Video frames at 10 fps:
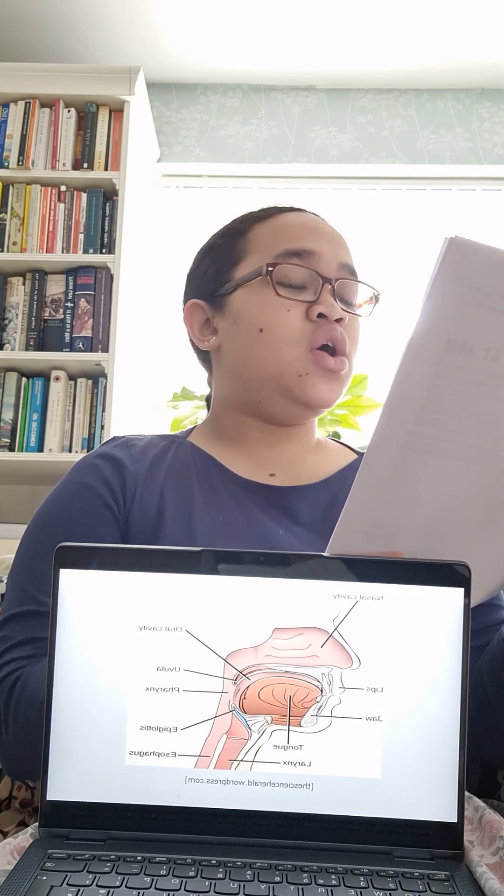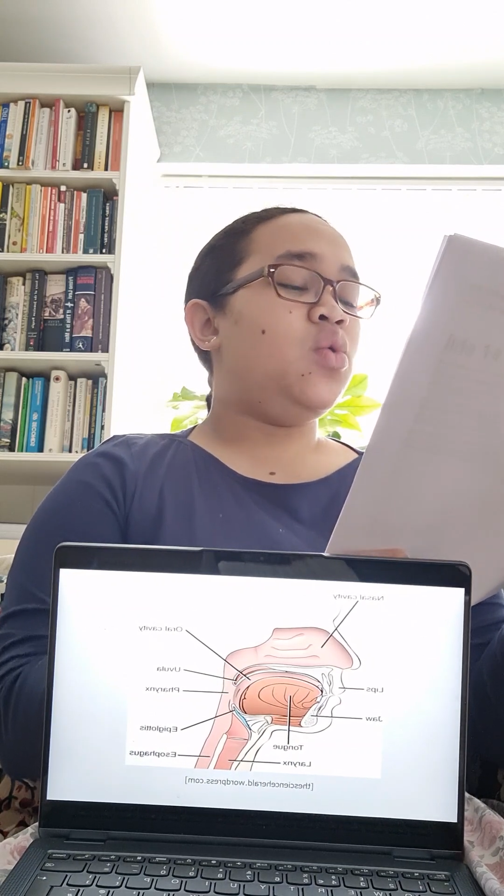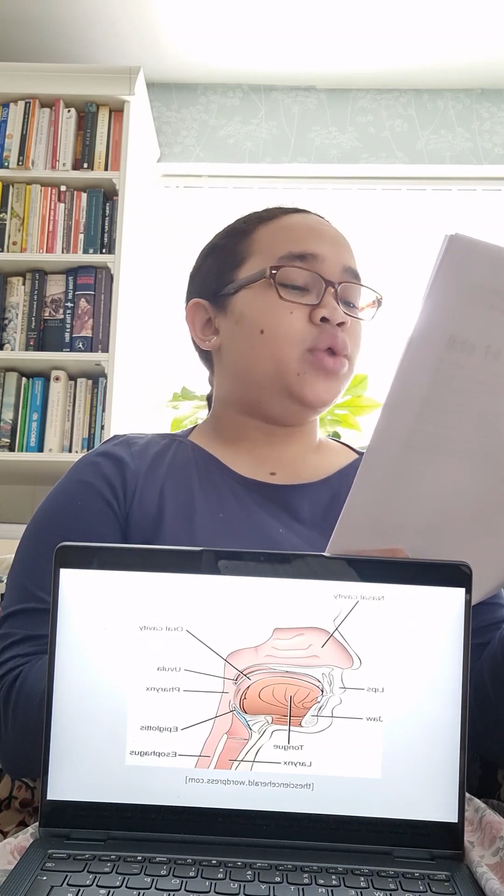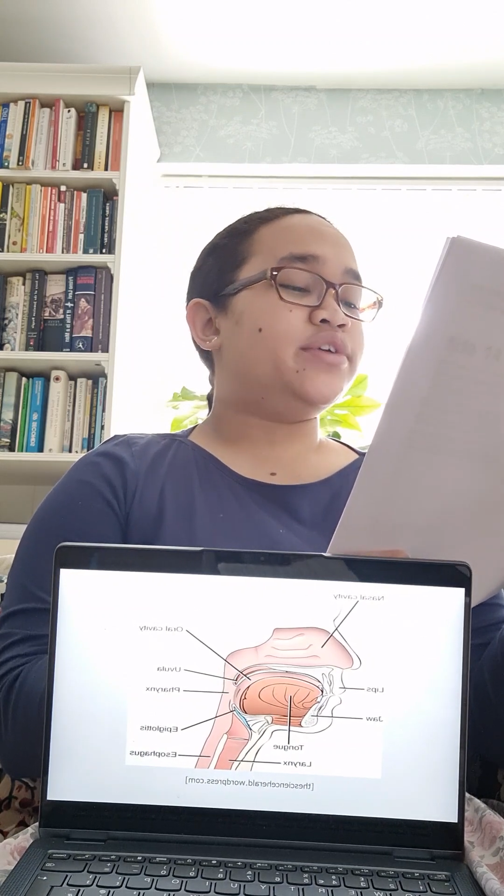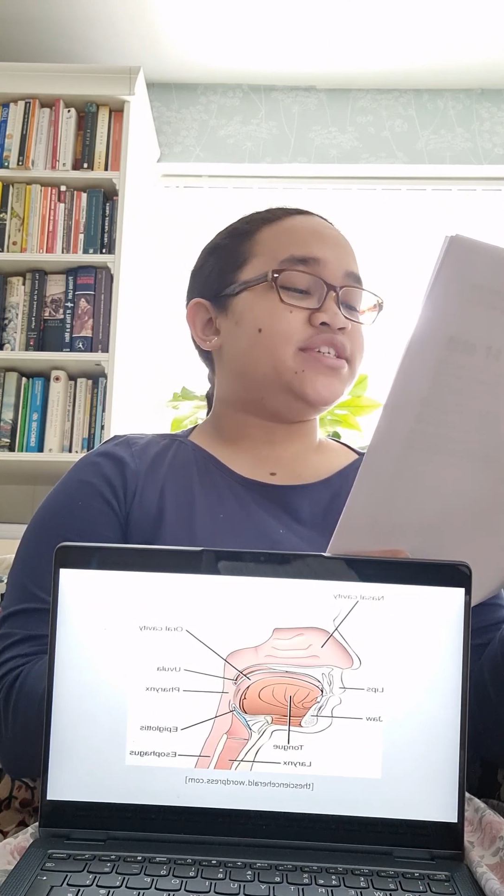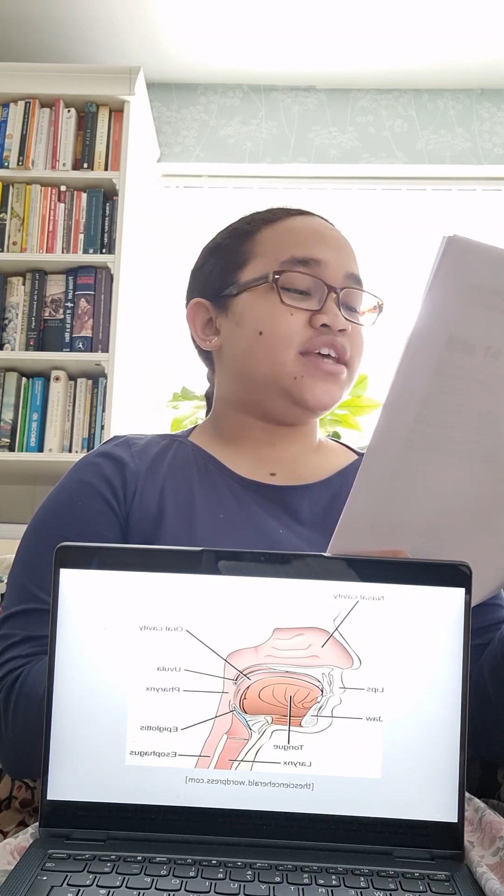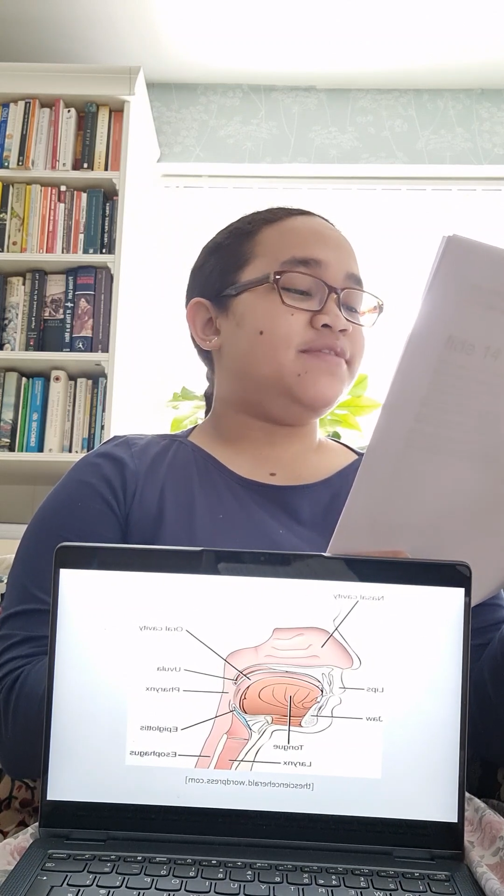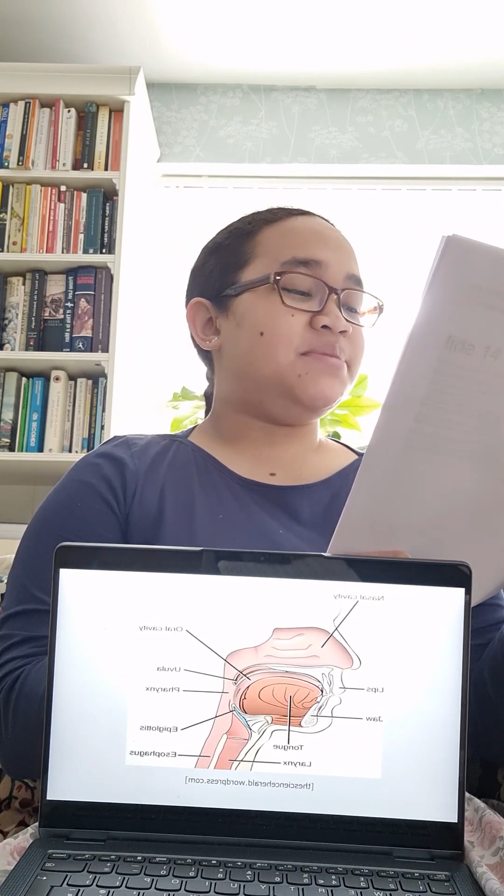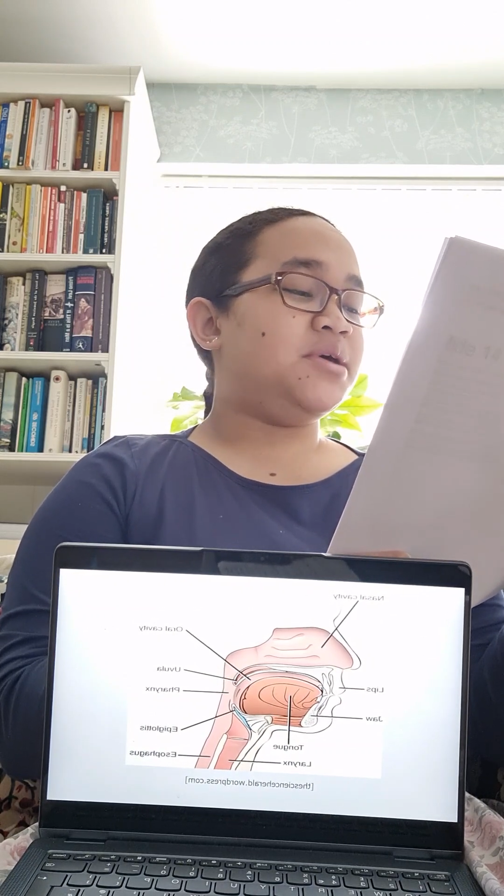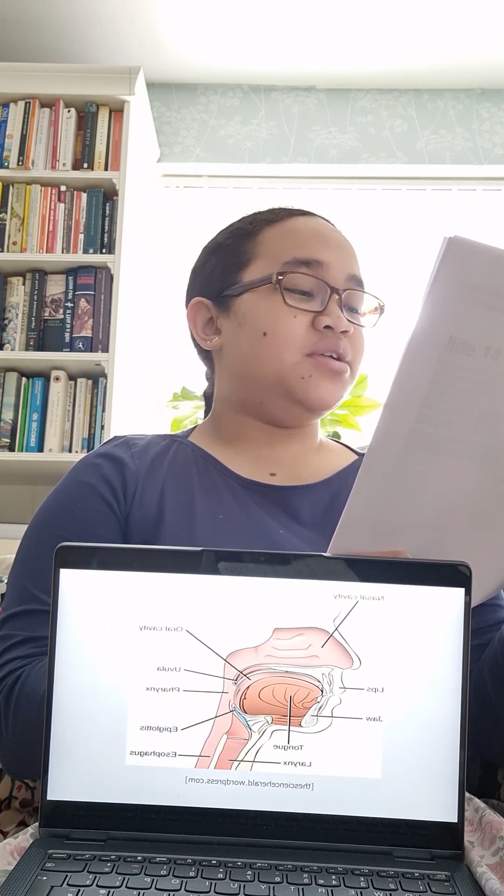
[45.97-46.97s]
will receive
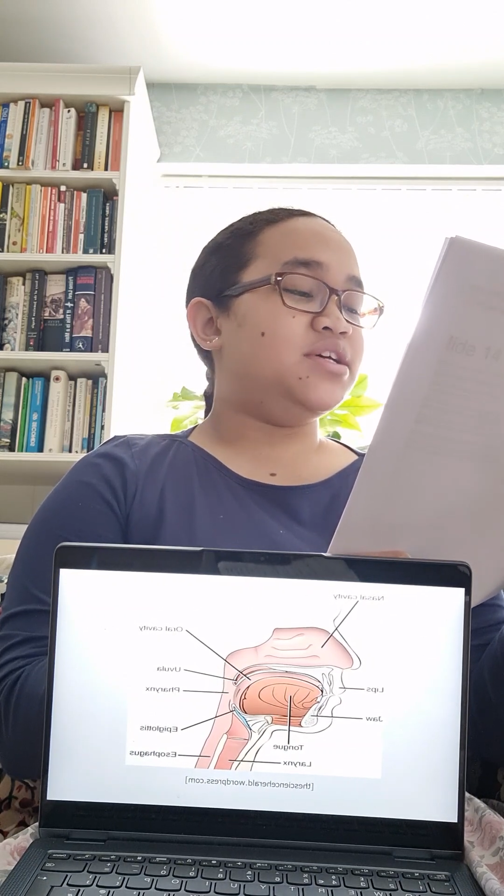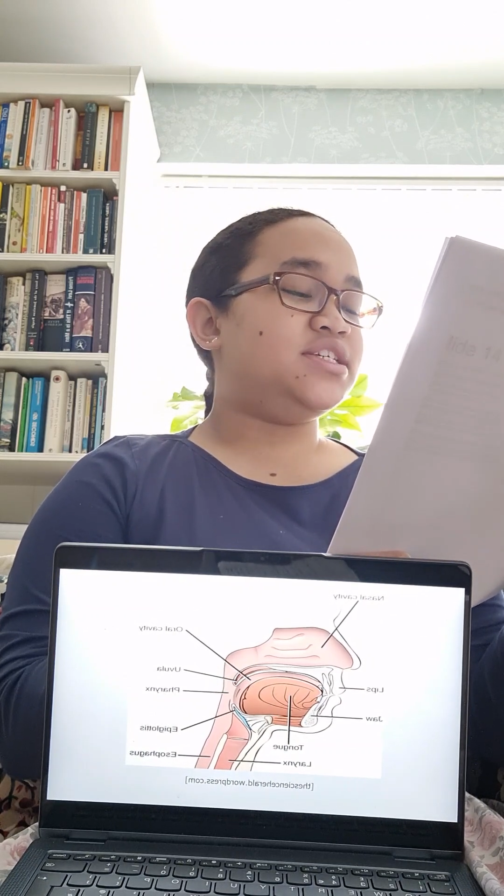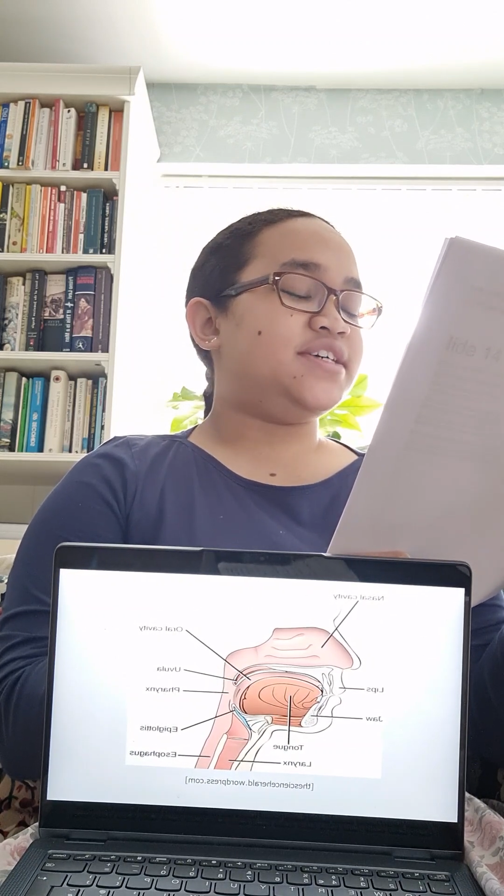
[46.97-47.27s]
the bolus